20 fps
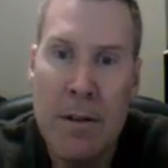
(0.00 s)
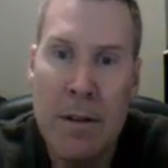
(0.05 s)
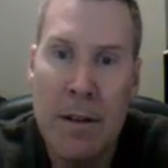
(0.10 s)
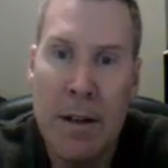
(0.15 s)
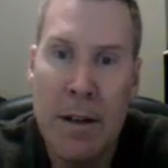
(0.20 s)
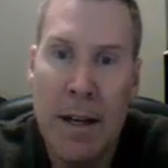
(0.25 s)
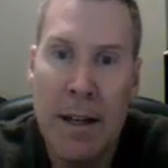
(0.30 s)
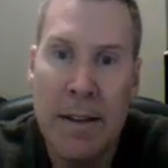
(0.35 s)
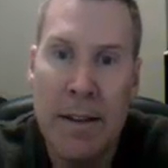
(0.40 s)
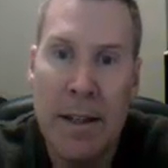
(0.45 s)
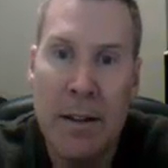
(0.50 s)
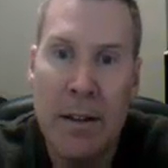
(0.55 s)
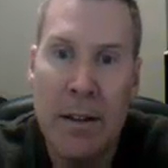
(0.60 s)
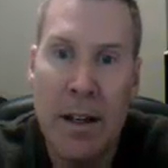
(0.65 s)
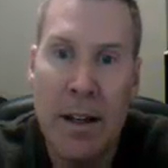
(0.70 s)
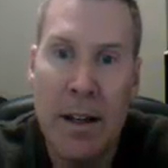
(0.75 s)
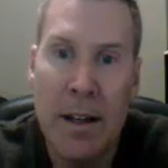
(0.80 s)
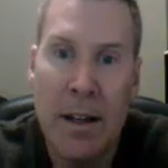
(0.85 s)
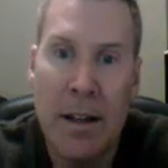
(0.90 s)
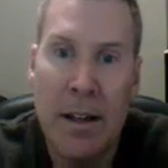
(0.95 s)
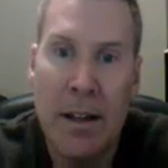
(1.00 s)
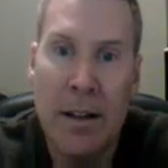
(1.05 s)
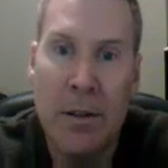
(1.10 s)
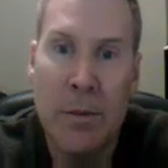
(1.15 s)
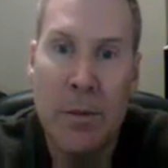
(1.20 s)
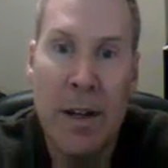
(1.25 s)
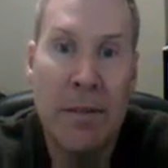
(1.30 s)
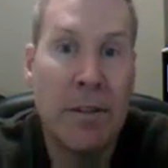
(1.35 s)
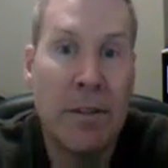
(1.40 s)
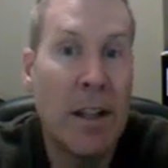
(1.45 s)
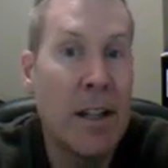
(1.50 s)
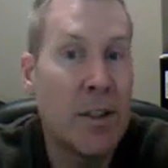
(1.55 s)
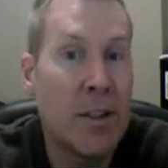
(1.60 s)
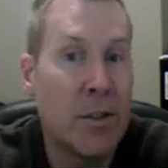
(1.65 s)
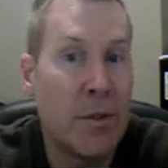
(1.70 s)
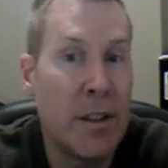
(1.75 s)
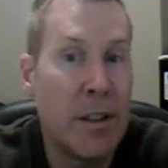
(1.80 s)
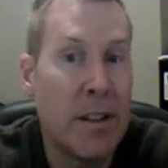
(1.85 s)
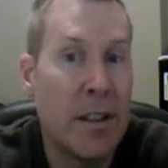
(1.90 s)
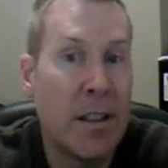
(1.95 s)
And then we have
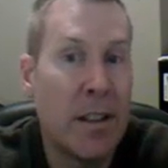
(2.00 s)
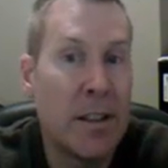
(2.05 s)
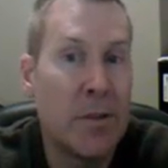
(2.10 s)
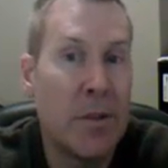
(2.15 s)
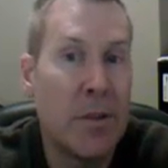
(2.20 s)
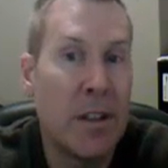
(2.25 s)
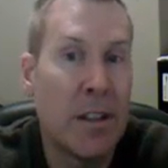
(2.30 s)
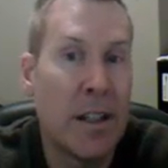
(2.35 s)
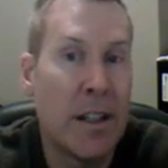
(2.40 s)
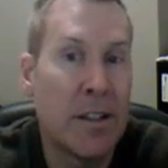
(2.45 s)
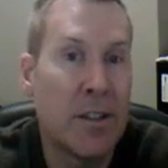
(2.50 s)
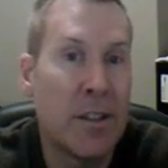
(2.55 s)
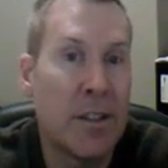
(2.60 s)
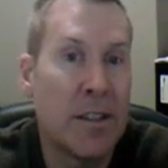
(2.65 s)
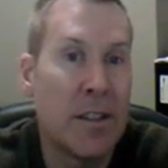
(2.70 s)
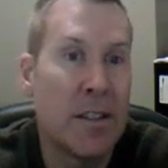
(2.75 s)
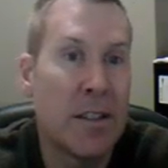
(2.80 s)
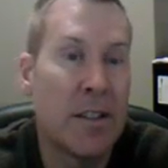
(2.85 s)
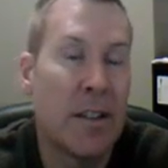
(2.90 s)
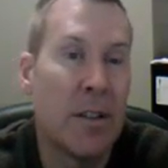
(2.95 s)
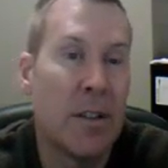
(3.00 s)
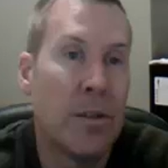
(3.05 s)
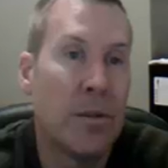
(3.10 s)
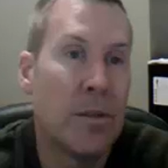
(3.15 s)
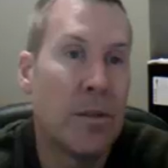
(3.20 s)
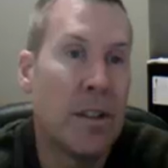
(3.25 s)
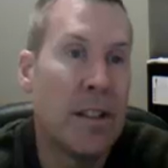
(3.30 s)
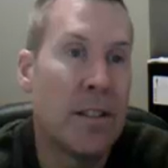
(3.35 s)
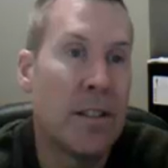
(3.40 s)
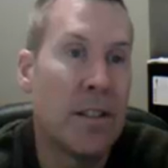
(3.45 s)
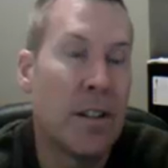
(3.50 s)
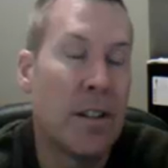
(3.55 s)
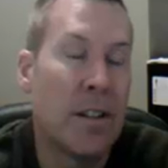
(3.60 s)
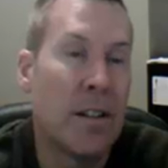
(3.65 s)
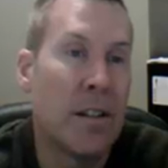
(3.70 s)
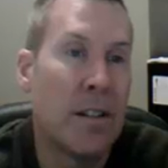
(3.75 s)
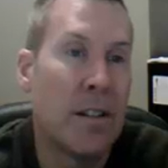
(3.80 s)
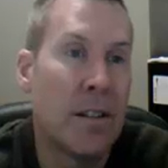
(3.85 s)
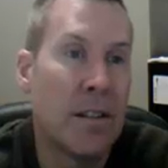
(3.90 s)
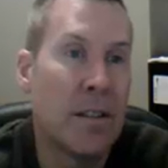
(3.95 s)
luxury collection. So these
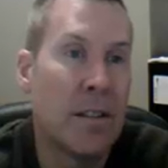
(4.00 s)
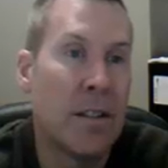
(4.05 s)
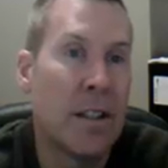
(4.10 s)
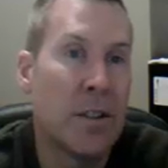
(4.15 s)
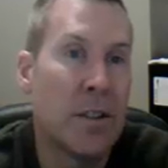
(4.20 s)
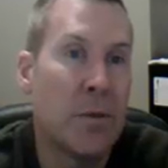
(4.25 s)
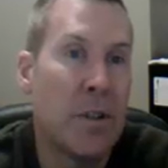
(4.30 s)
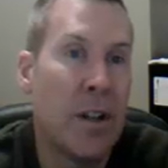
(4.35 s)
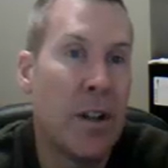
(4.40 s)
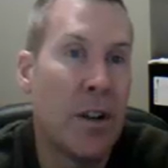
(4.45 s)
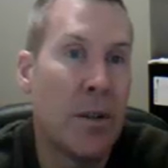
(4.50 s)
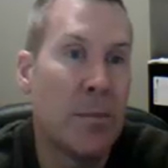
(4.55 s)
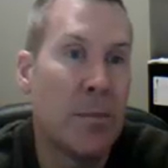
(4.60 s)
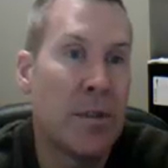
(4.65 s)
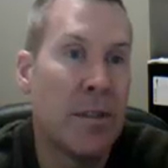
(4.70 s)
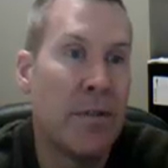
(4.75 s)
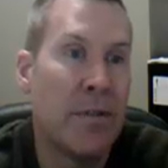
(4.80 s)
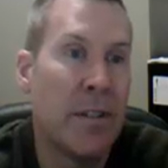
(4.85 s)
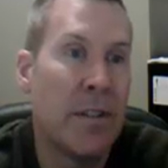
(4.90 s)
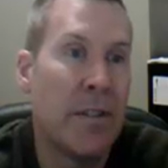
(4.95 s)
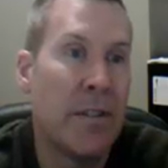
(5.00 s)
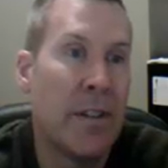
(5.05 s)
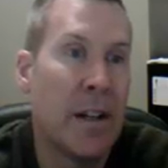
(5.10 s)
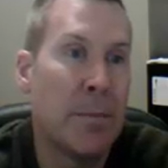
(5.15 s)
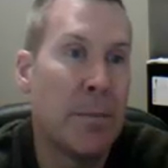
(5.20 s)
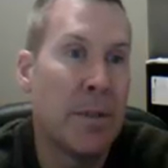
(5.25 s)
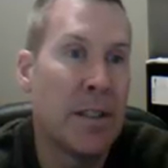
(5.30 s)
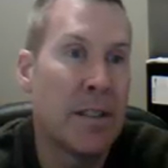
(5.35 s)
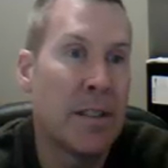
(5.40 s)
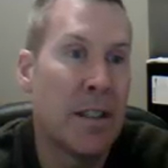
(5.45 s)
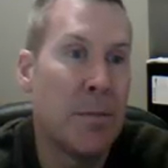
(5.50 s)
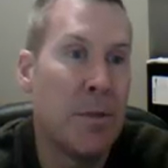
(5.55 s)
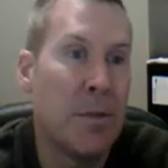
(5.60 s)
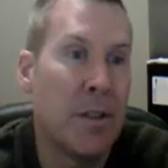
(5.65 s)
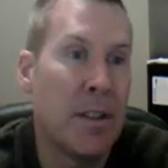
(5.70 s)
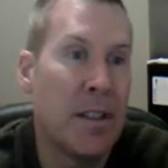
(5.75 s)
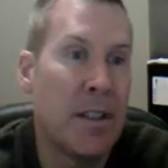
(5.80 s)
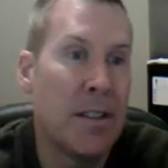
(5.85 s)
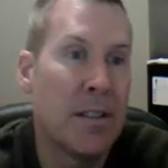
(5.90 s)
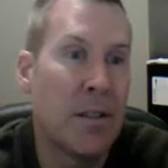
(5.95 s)
are luxury homes in 55 plus
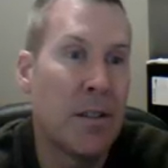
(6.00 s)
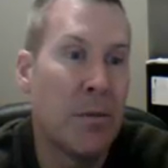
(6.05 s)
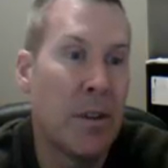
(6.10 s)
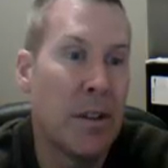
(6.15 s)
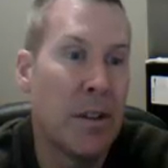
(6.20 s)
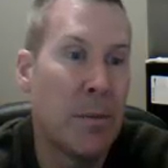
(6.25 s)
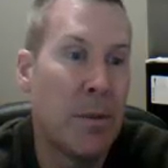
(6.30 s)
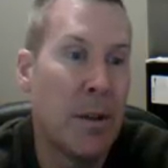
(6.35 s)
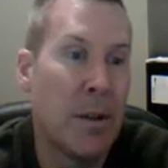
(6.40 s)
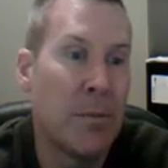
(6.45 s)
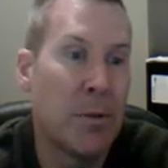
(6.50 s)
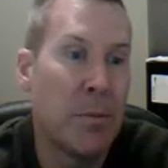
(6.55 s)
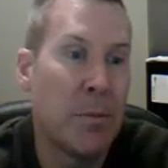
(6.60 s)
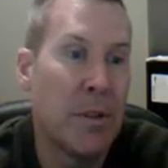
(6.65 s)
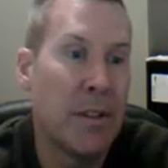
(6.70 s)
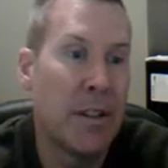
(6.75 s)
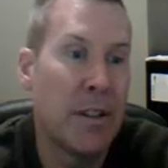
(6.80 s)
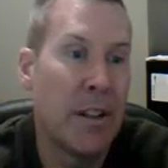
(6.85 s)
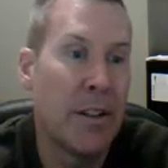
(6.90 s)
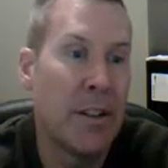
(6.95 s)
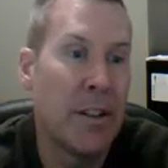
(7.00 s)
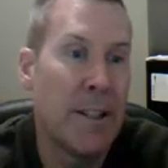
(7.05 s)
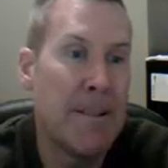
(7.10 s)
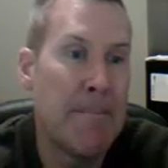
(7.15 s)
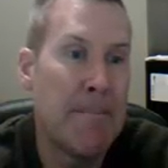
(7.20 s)
communities throughout the Palm Springs area.